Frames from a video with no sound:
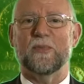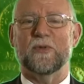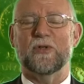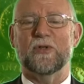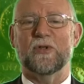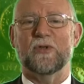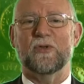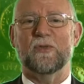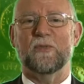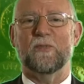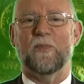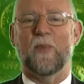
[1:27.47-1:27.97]

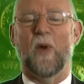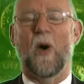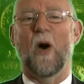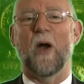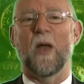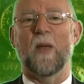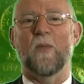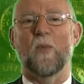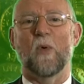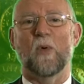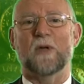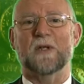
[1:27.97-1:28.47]
to
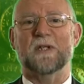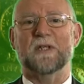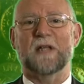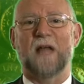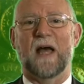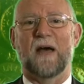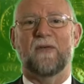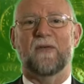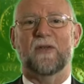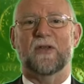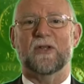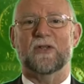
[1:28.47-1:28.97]
buy more
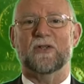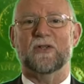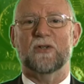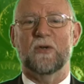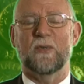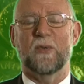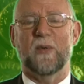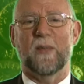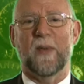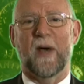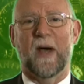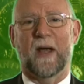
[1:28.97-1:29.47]
stuff at the
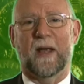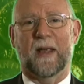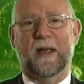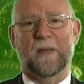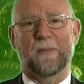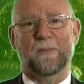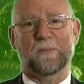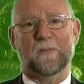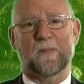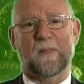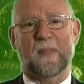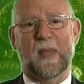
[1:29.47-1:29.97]
supermarket.